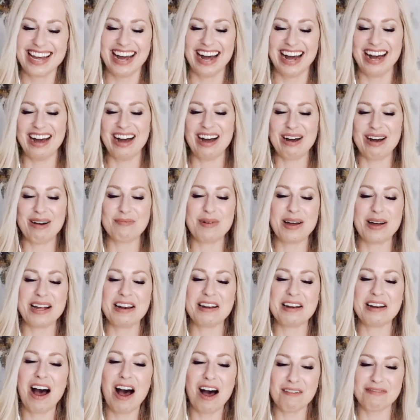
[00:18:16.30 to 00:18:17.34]

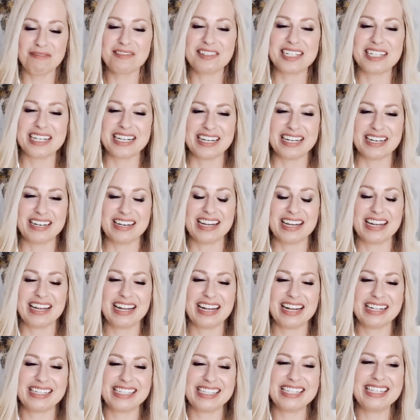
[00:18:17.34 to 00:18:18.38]
But often
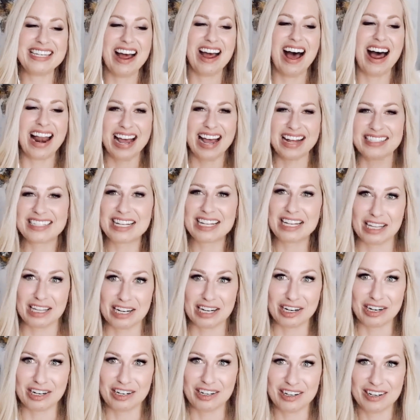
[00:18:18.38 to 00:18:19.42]
it's not as
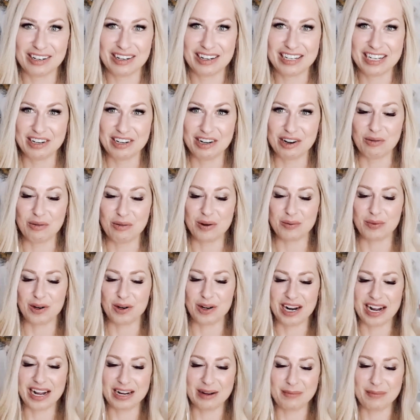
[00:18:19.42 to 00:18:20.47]
clear, when we're
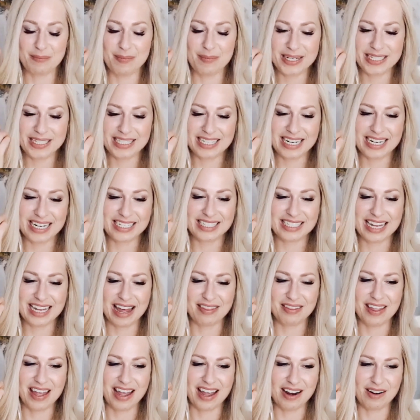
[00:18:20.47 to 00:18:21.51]
in business and
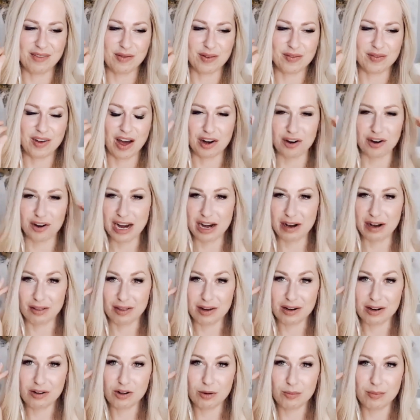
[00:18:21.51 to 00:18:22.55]
then we've got our
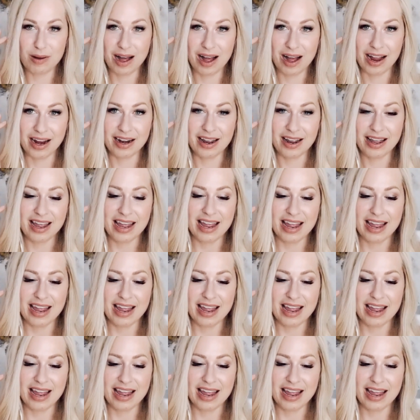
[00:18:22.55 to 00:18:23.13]
analytical mind.